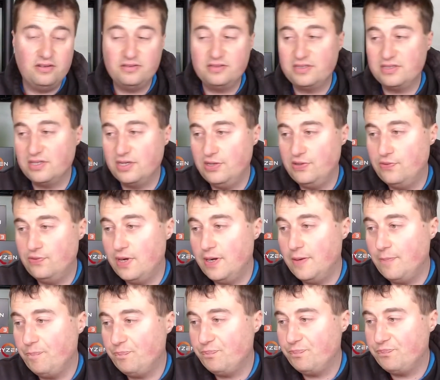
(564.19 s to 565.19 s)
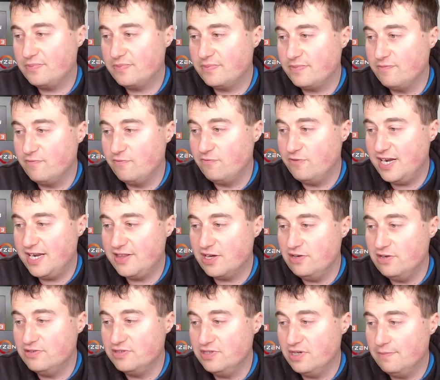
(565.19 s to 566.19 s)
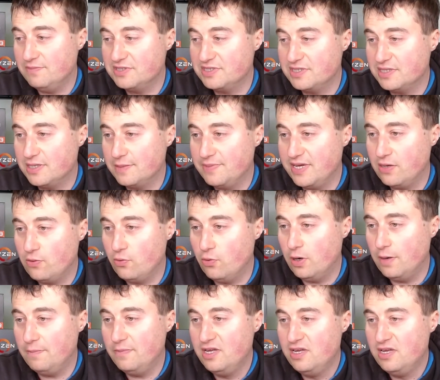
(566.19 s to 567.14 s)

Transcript: So um, really those numbers are the big one.